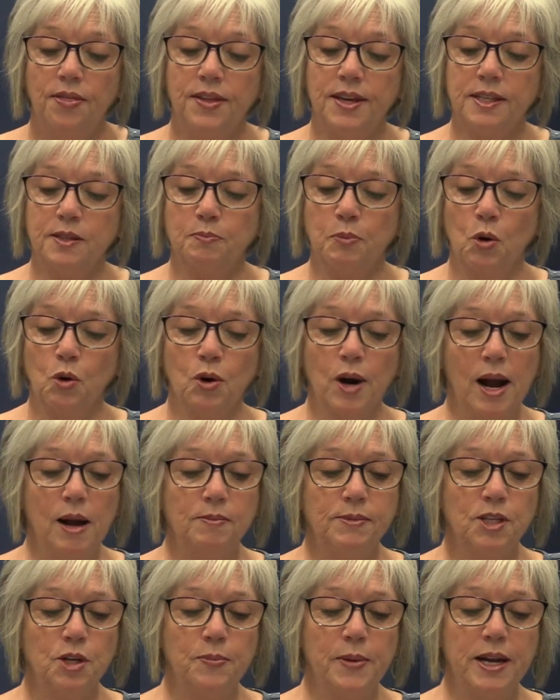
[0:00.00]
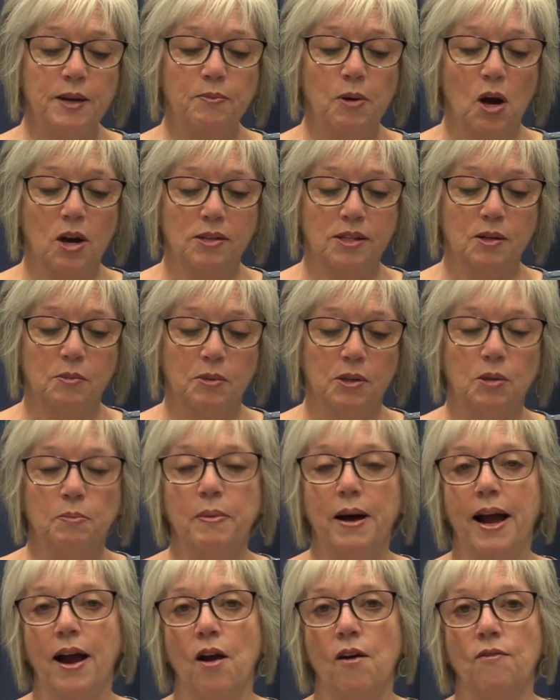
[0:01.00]
These programs are made possible
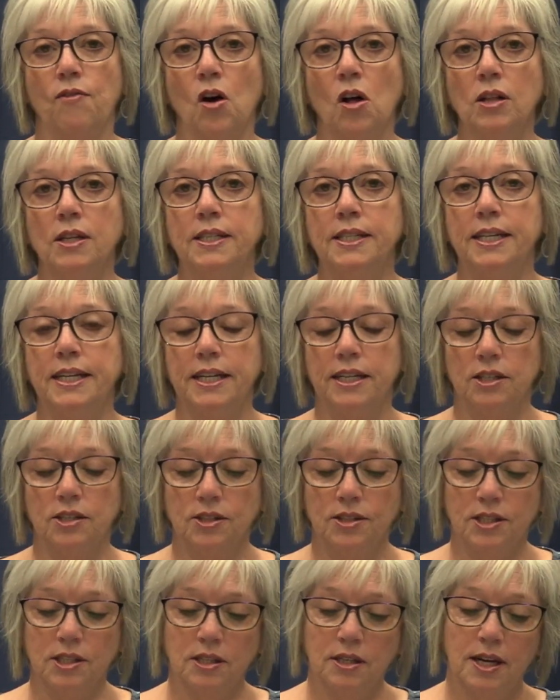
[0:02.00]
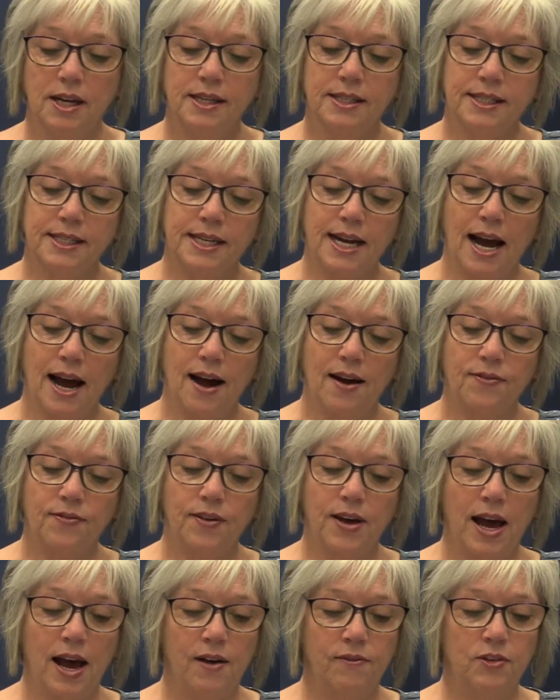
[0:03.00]
by our volunteers, staff,
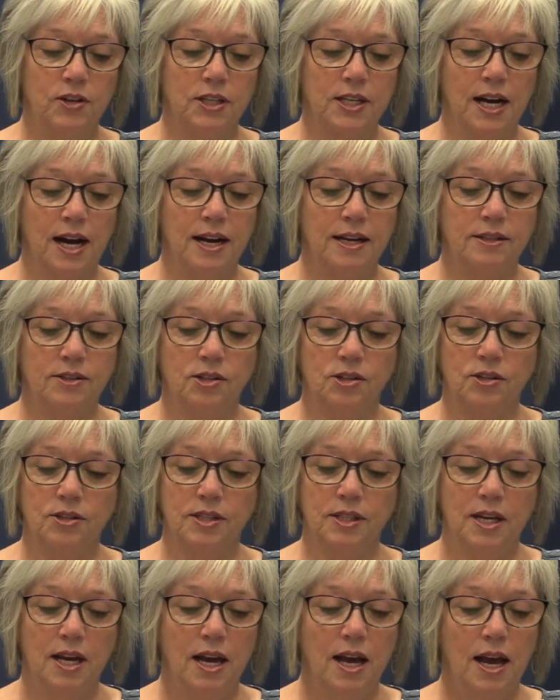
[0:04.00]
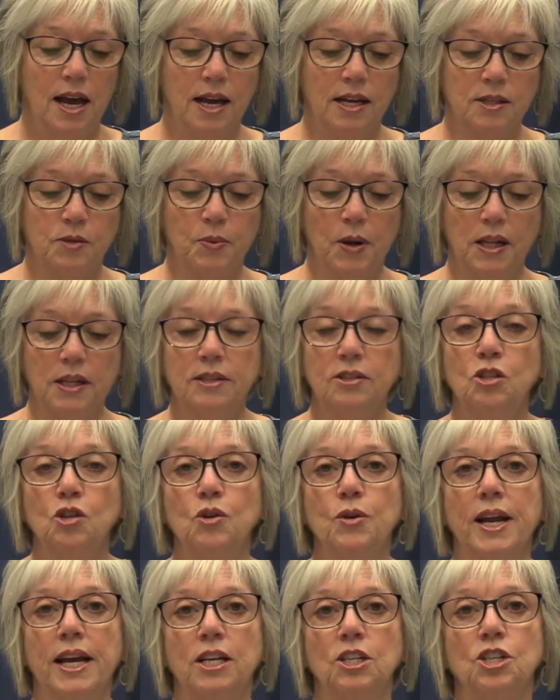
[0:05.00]
advertisers, as well as
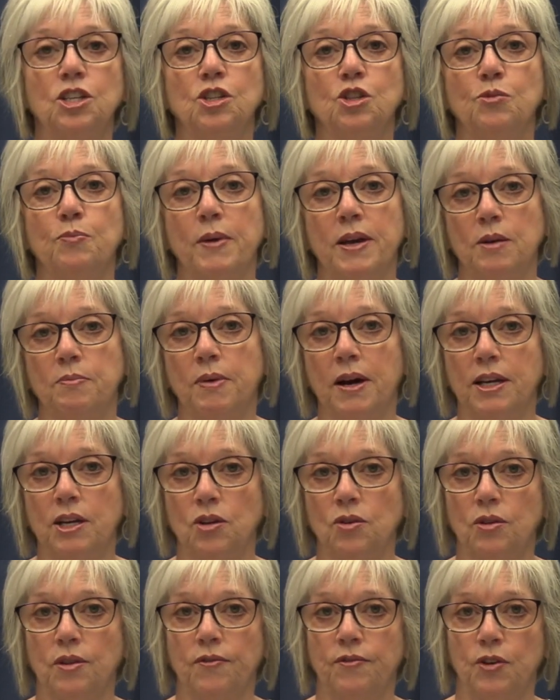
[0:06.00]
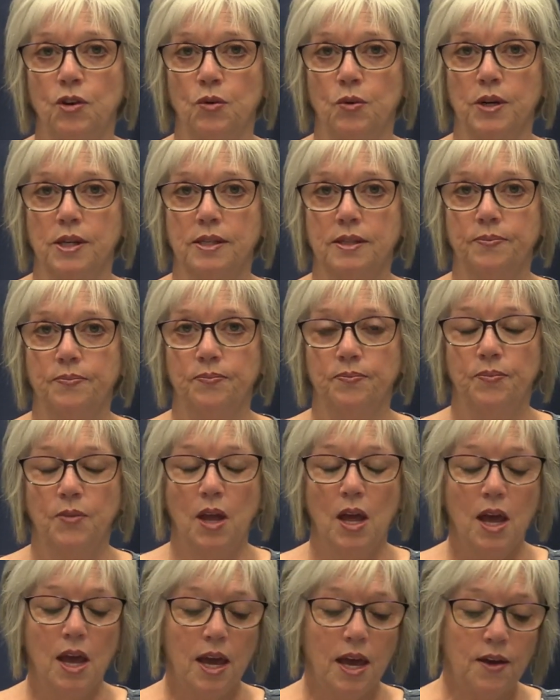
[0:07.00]
donations made by you, the viewers.
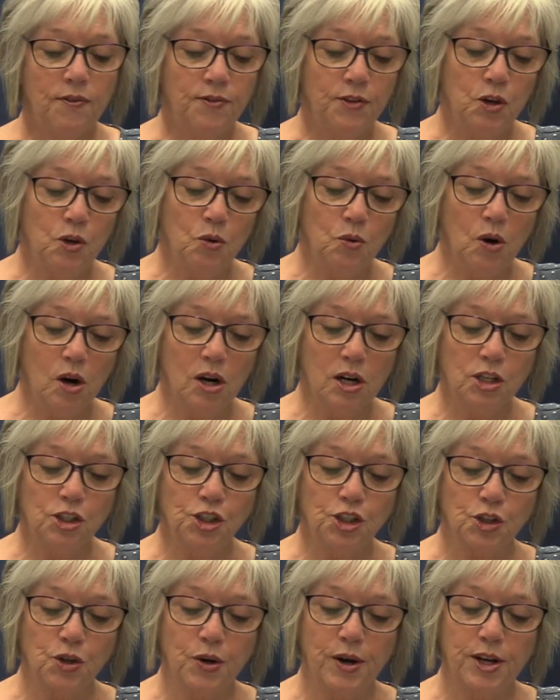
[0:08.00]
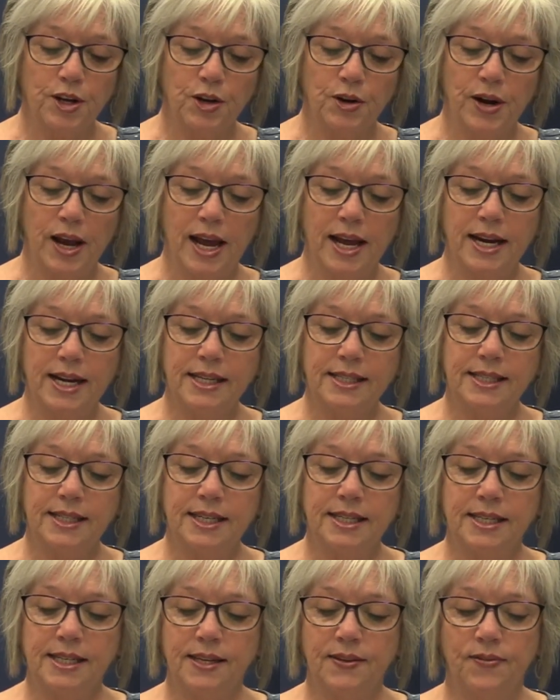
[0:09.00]
If you are enjoying your
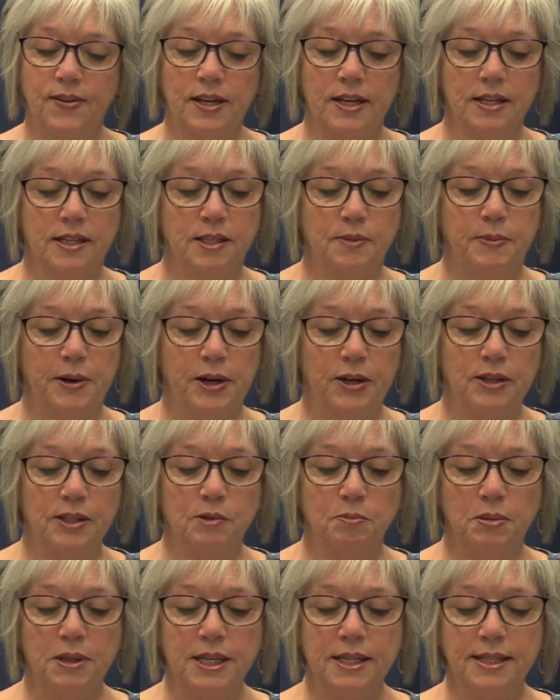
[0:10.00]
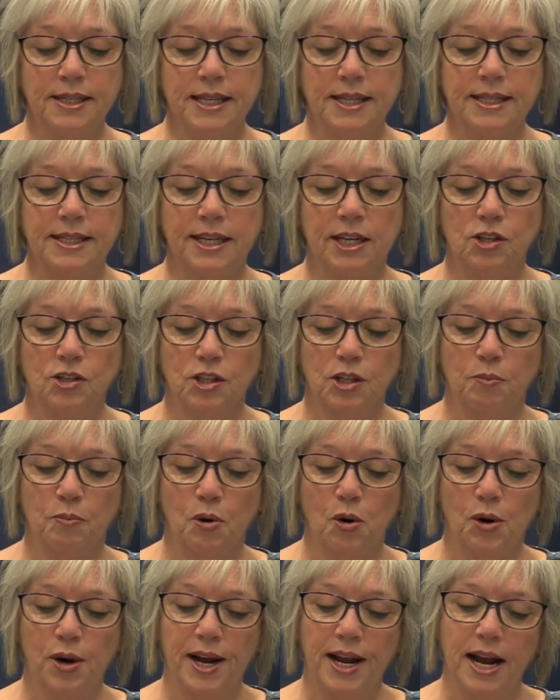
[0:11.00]
NAC TV experience, please consider
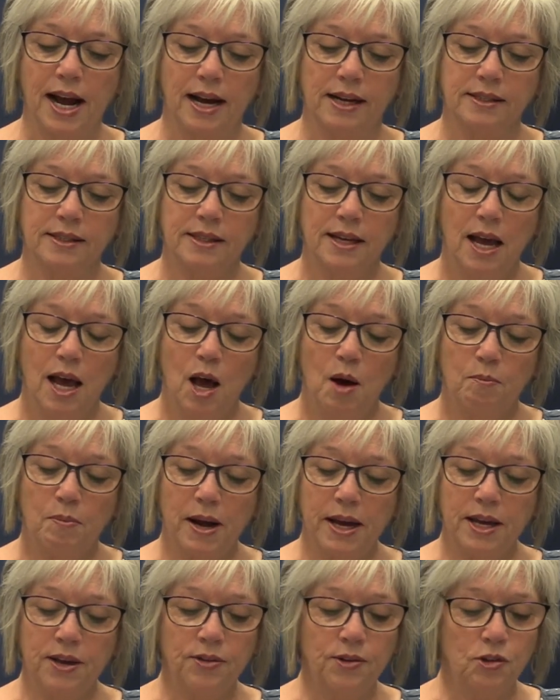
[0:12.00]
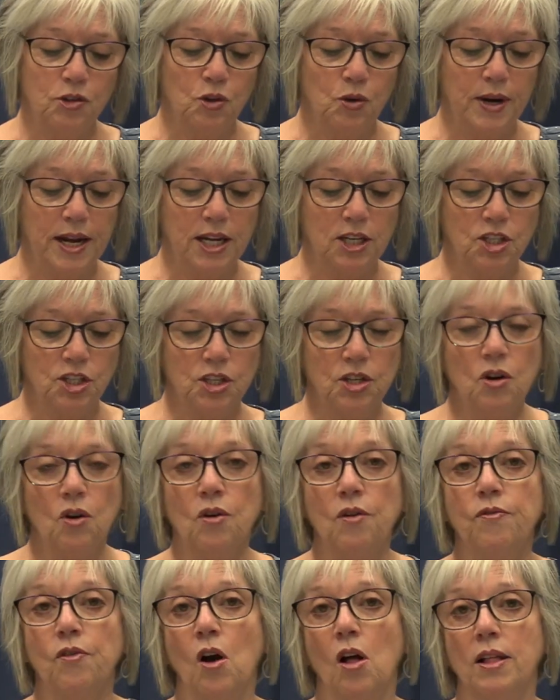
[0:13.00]
supporting us by either donation
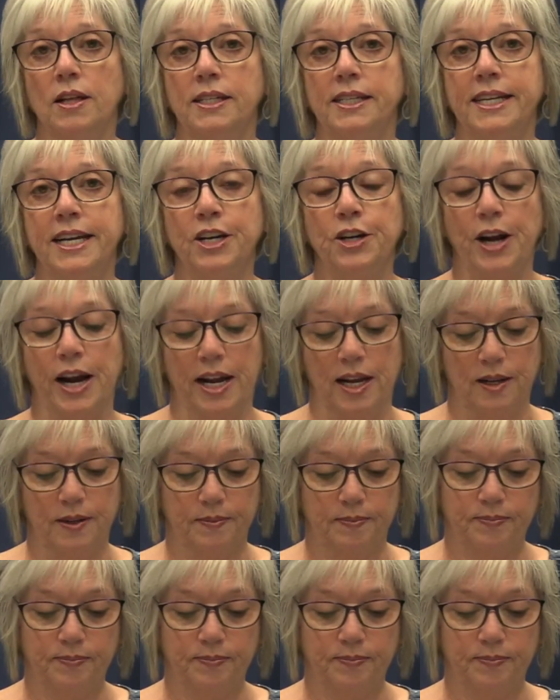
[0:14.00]
or volunteering.